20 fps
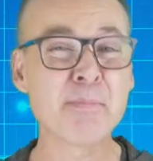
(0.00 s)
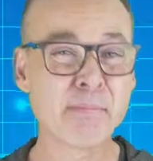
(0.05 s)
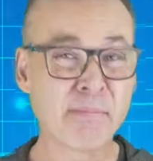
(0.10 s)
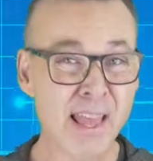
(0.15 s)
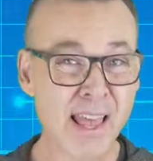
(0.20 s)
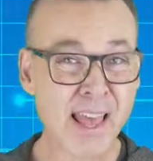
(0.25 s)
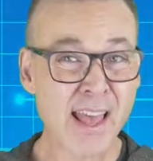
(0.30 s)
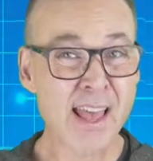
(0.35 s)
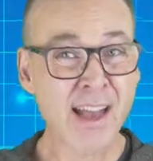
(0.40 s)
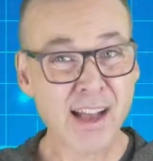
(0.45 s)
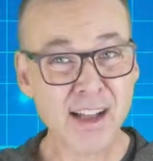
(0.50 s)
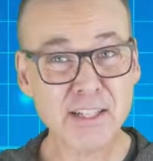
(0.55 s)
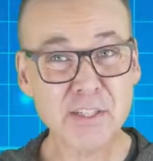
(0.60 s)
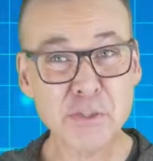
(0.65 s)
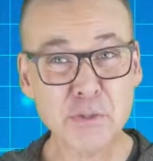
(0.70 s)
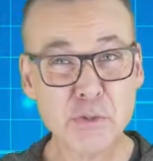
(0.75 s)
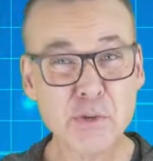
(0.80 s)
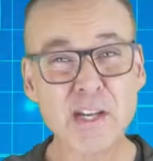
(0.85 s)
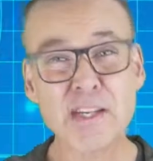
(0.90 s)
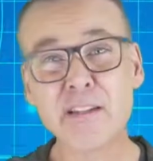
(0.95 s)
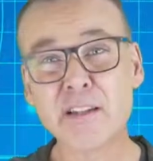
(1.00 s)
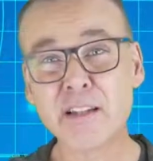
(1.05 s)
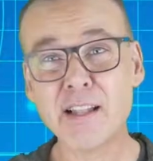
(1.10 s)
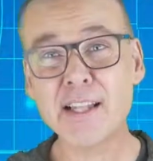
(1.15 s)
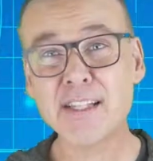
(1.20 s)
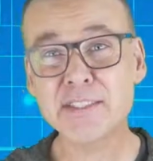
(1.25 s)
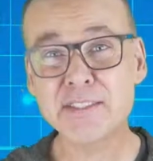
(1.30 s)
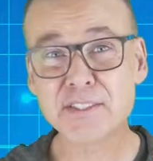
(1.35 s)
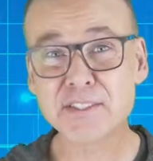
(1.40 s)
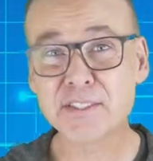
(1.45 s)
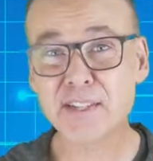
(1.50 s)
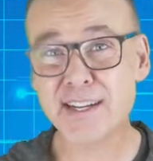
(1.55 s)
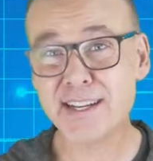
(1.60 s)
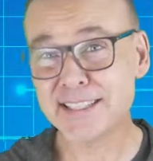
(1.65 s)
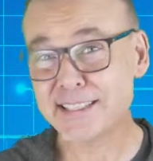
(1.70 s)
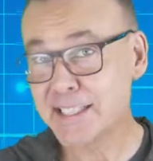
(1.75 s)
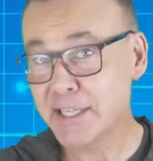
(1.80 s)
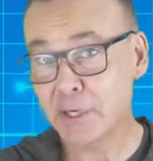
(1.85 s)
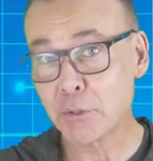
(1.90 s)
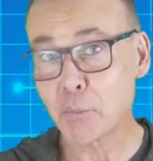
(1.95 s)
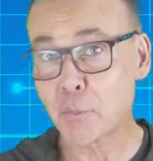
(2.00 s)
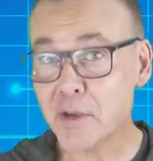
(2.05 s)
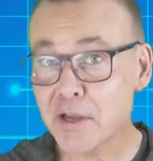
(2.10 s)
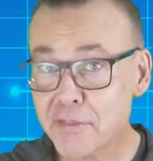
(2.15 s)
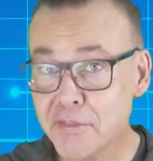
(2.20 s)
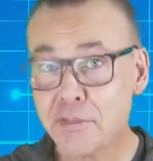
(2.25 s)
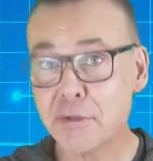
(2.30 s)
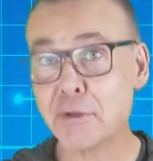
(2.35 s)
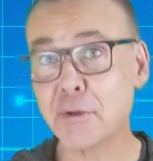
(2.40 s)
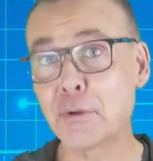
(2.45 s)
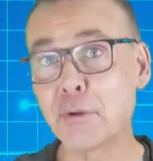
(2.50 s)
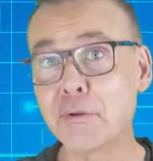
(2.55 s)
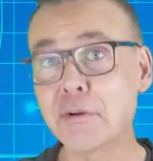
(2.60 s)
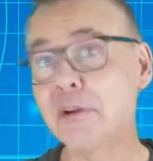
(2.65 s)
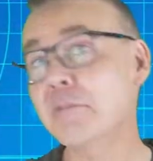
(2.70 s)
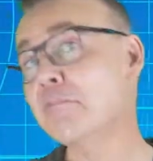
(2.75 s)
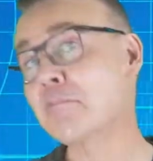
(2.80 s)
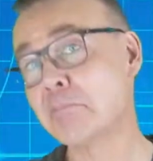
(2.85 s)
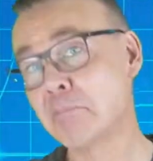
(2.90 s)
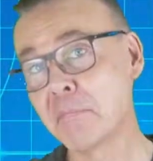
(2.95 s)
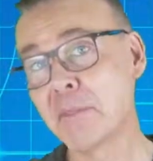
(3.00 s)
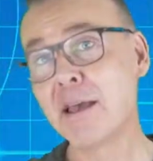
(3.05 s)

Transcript: I'm going to do a quick little exercise here with you